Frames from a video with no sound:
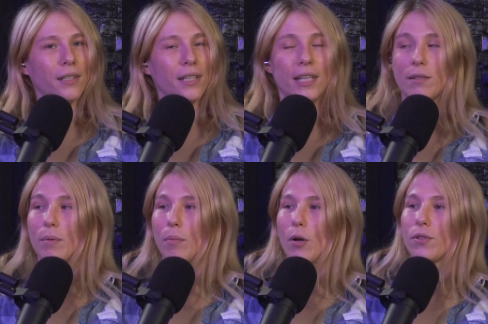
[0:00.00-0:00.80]
he has
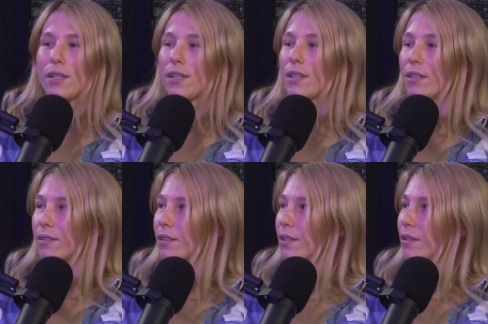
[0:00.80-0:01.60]
been posting
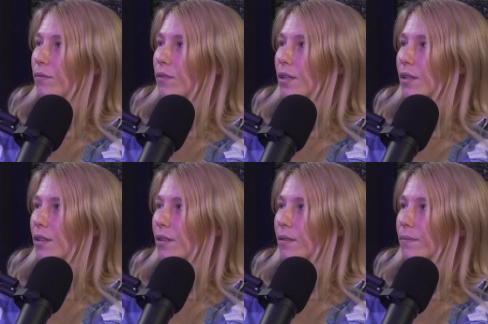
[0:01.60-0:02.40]

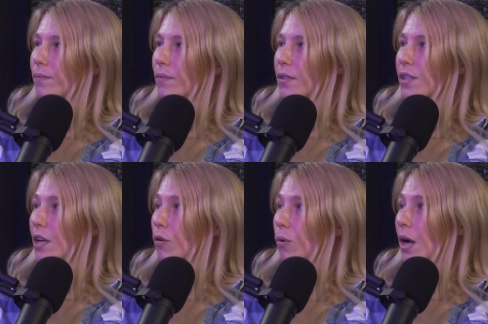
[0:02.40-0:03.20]
the
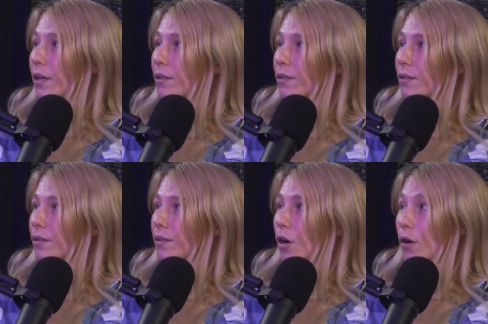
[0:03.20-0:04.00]
Seattle Erotic
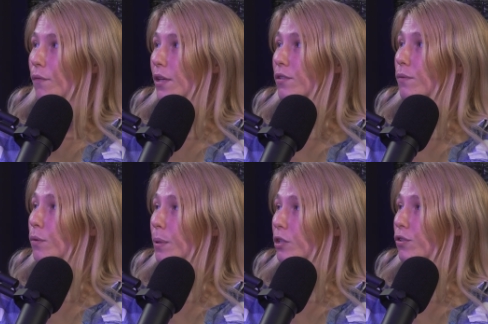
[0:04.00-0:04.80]
Art
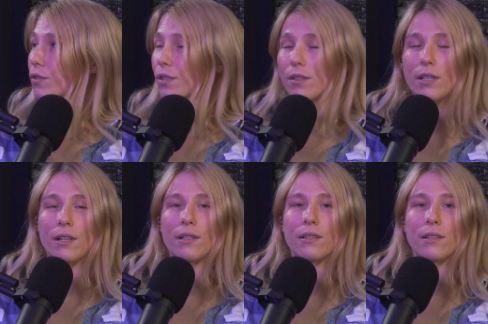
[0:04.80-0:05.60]
Festival pictures in
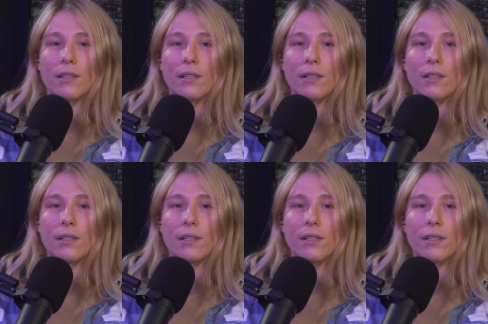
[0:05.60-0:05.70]
there.